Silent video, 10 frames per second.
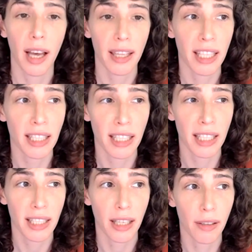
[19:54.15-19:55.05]
this
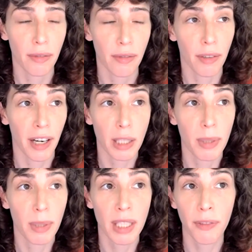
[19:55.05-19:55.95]
is a very
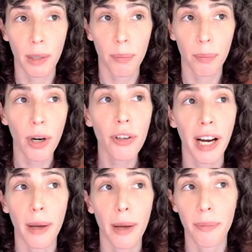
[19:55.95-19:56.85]
specific
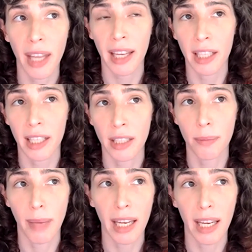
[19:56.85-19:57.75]
program that is
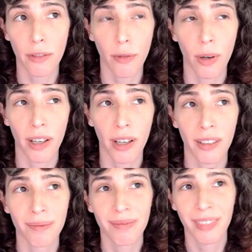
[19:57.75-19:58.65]
made
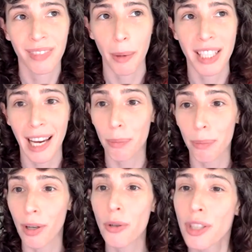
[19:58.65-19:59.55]
for, I would say, a
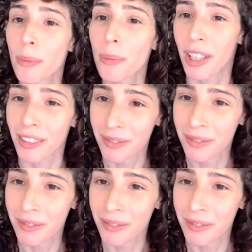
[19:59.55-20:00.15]
prosumer,